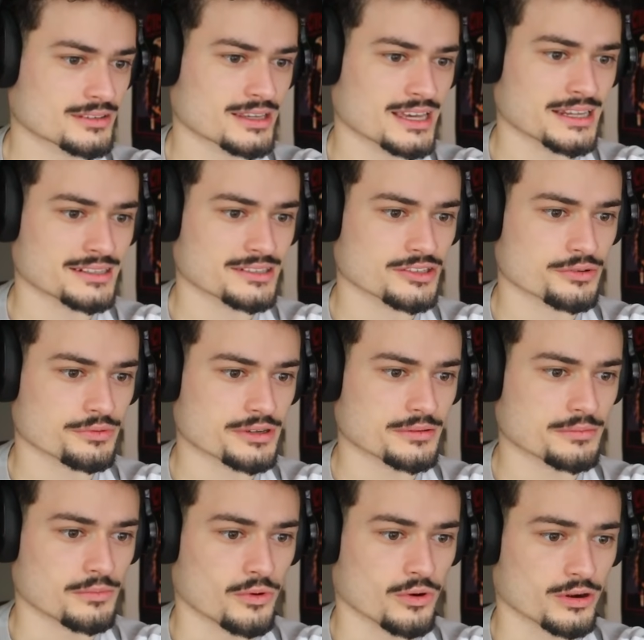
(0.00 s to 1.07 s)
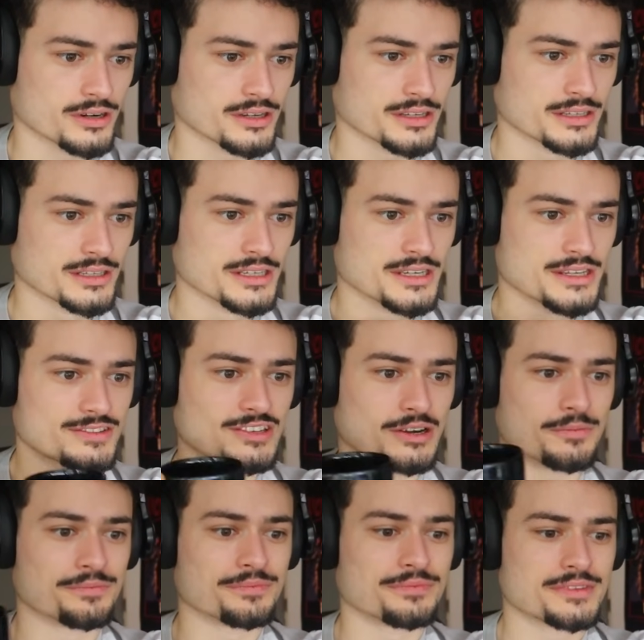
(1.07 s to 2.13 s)
Can't agree more.
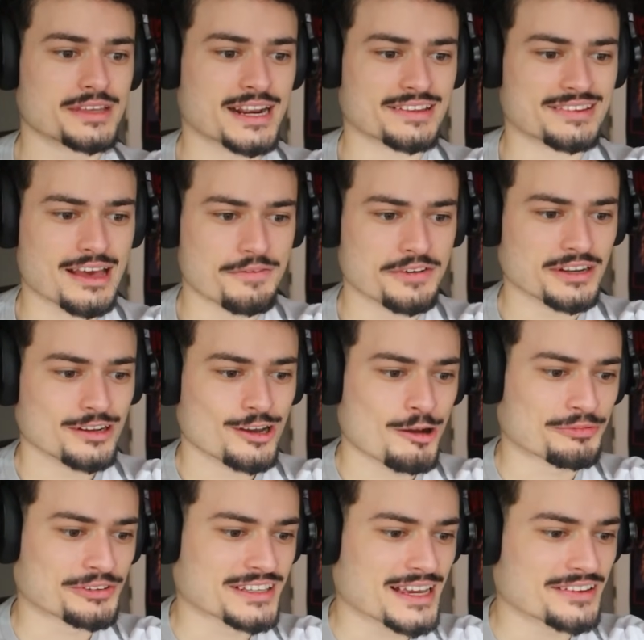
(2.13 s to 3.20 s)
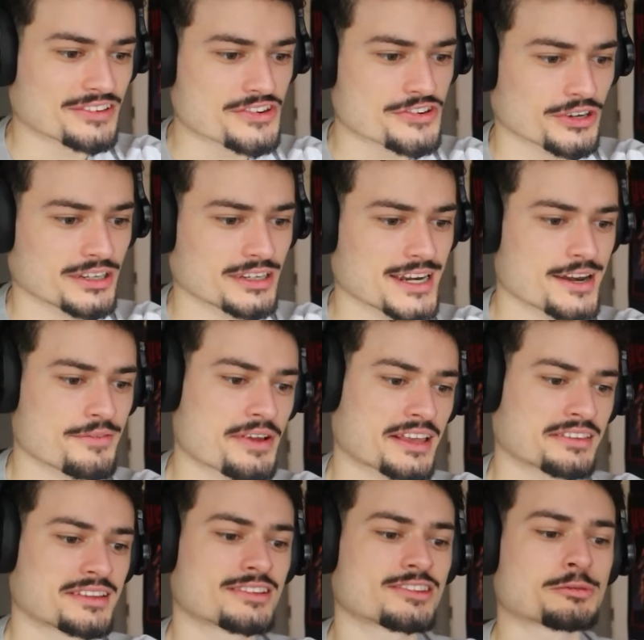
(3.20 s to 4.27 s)
So, there you guys have it. Hopefully you guys enjoyed. If you
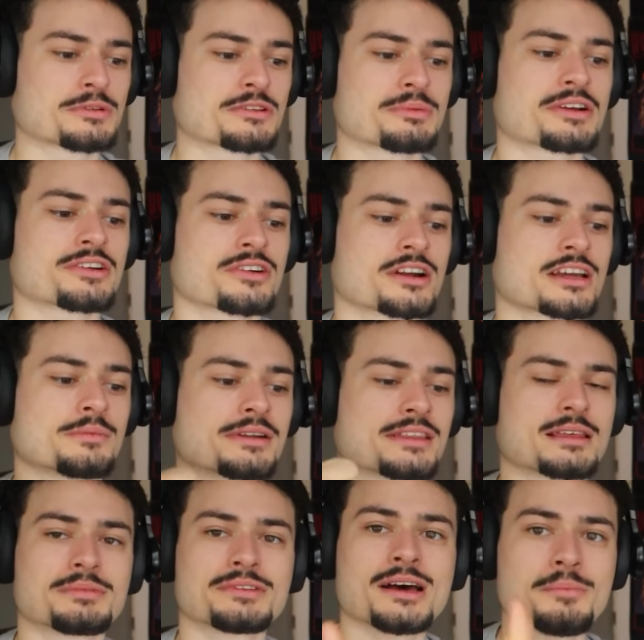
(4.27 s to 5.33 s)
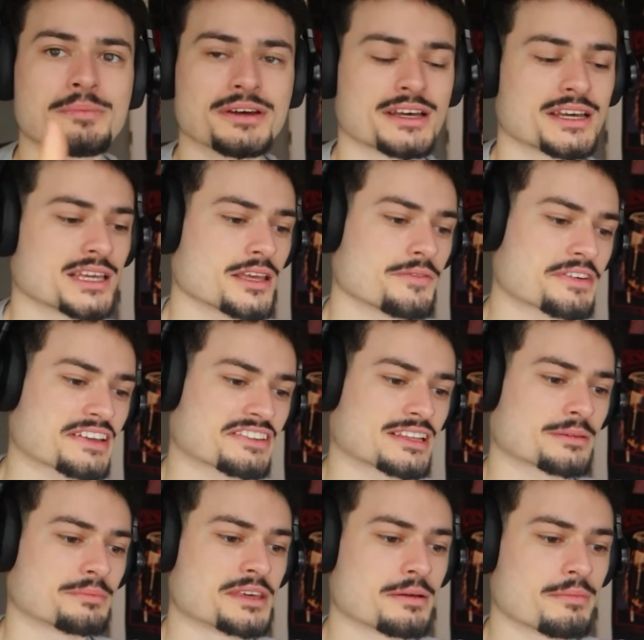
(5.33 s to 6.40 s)
guys did so, please make sure to give it a thumbs up. If you guys
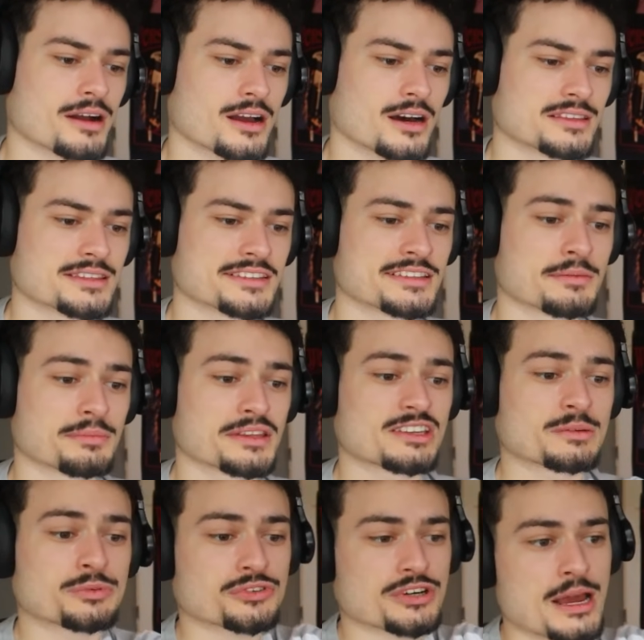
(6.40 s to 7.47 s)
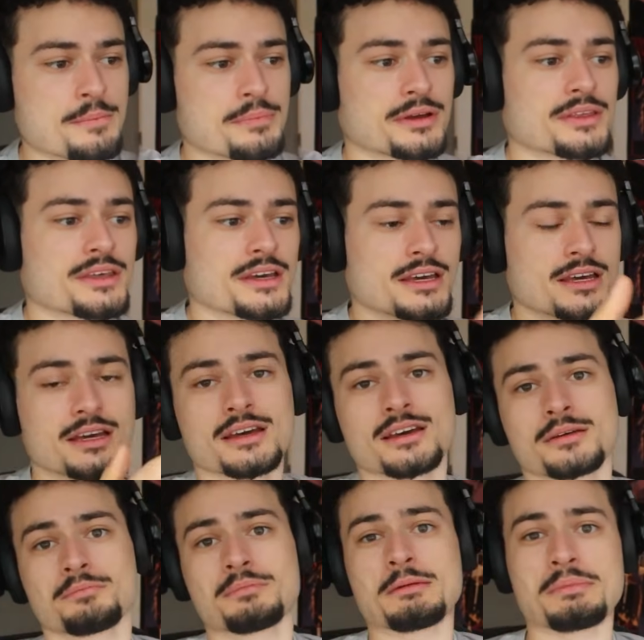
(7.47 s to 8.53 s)
like me and my content, then please subscribe.
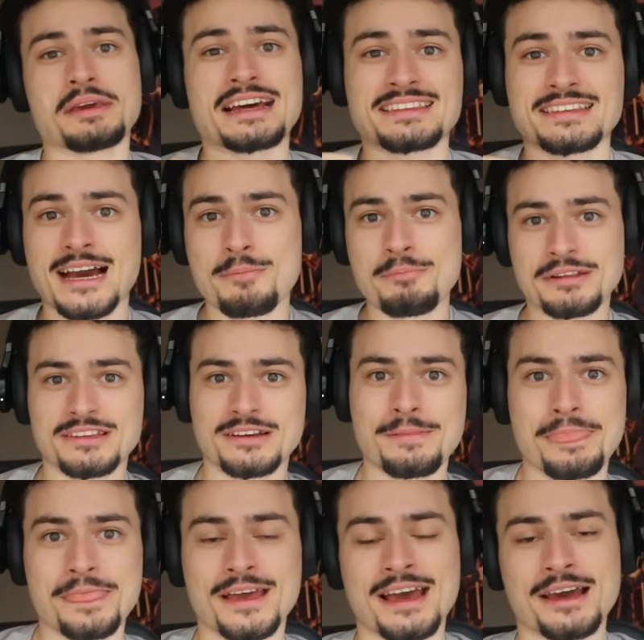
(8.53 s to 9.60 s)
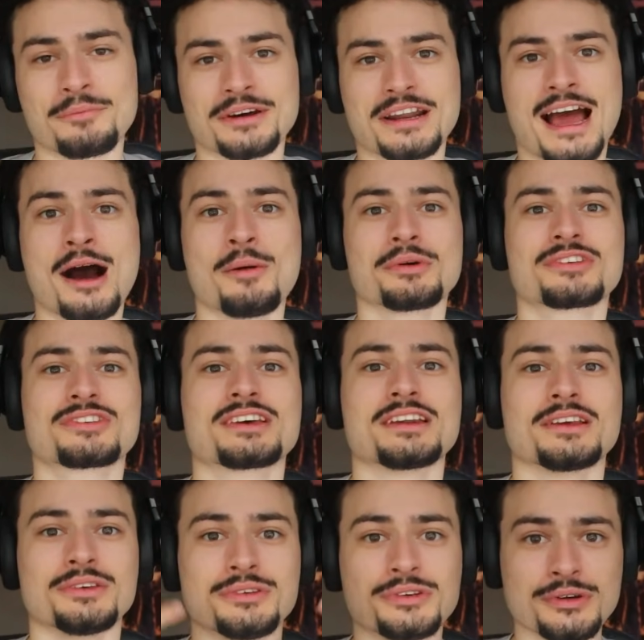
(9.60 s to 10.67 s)
Meet me at the up button. And what I will say
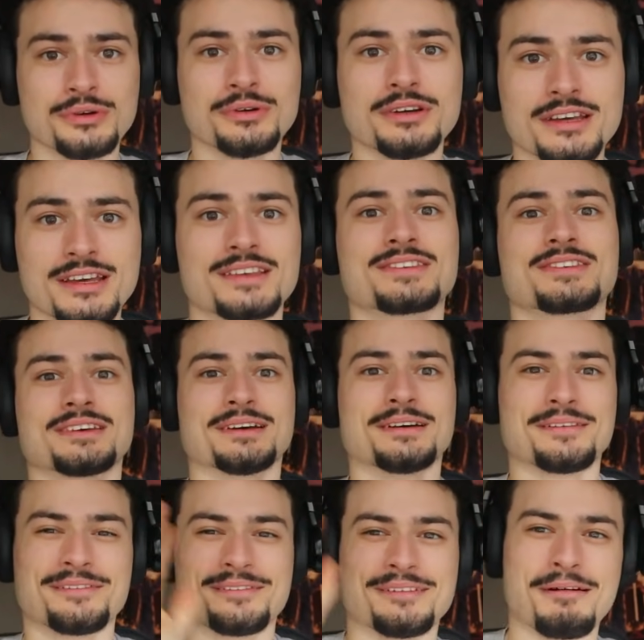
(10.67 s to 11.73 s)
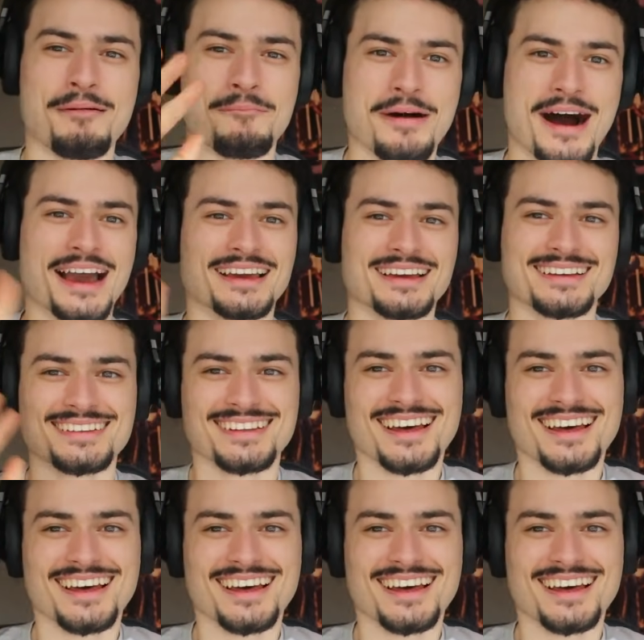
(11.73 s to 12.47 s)
to you is, bye.